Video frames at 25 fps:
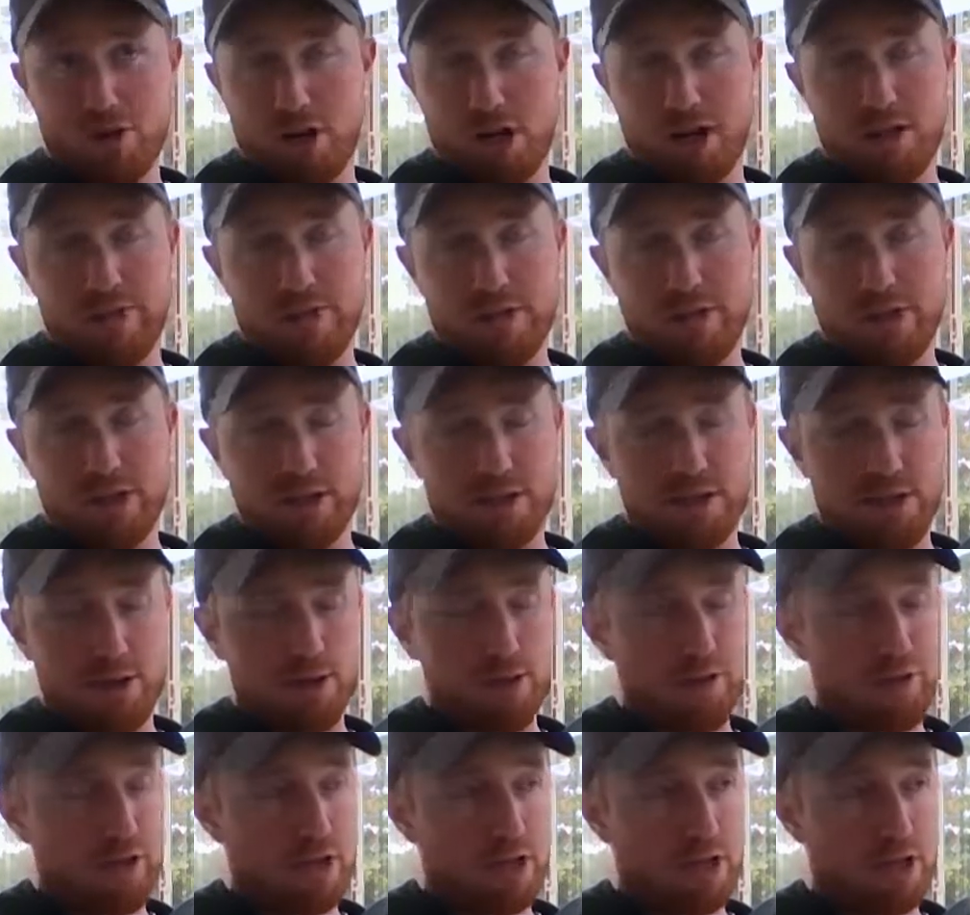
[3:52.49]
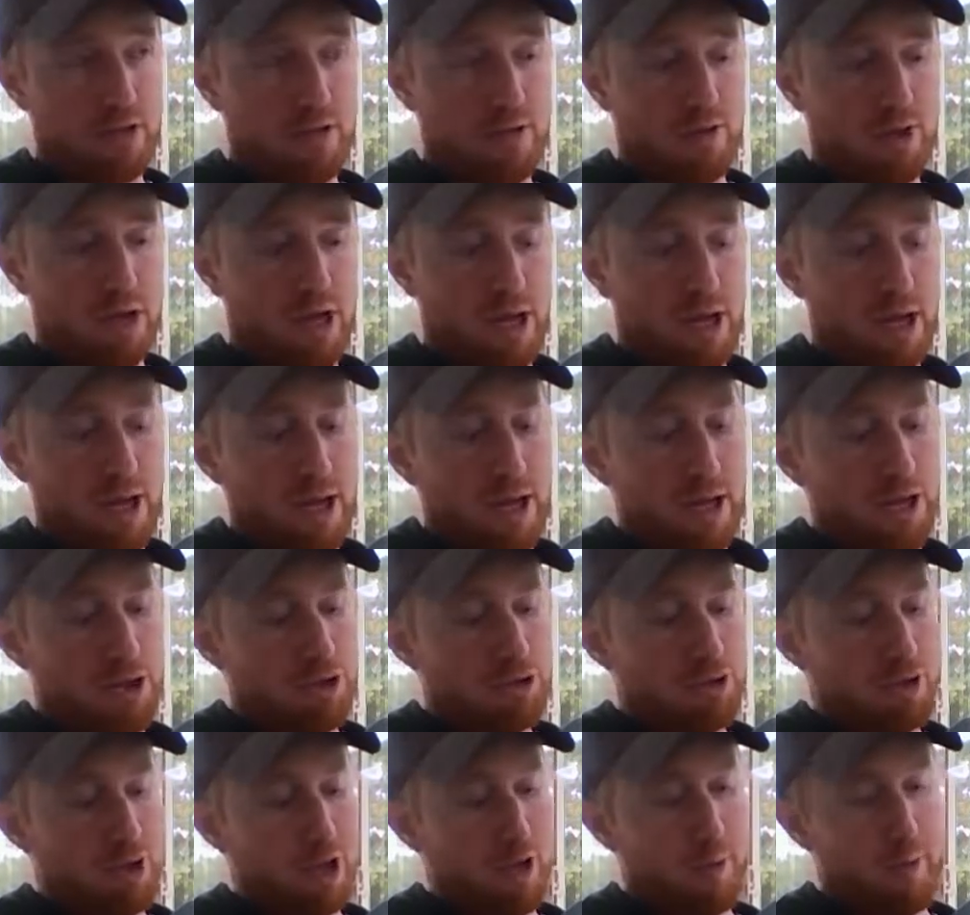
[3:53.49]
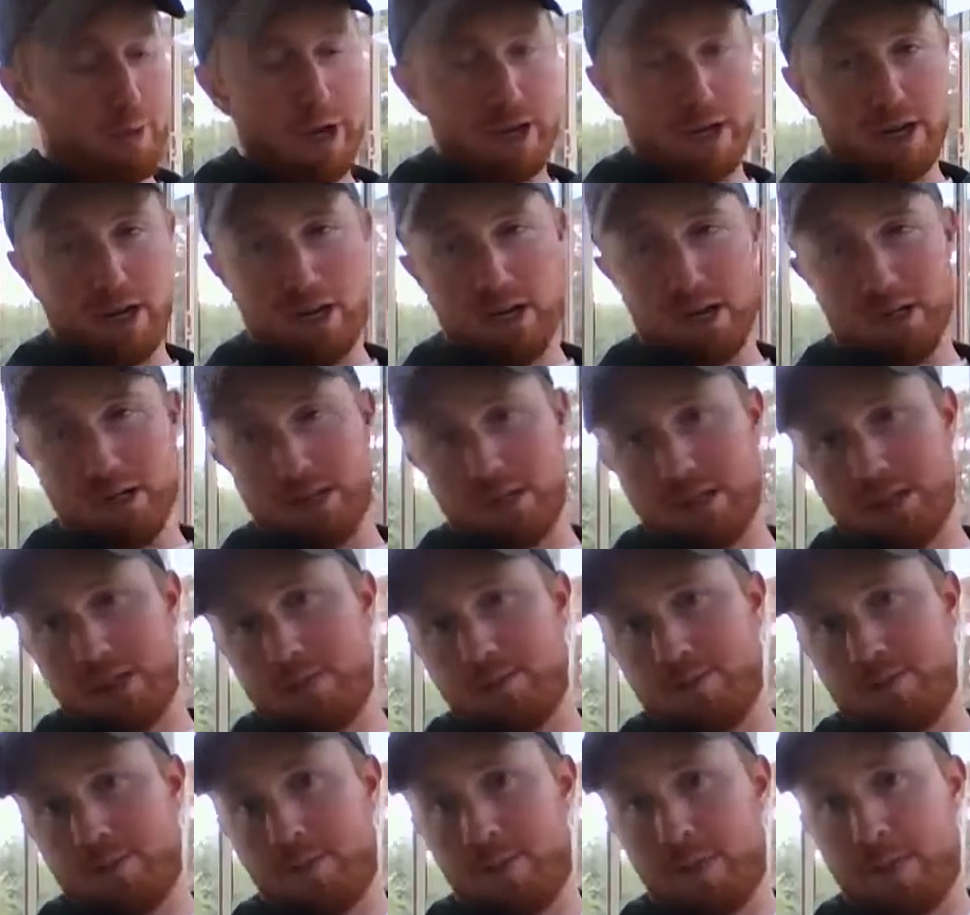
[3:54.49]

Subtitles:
not even 60 degrees out, drinking my nice,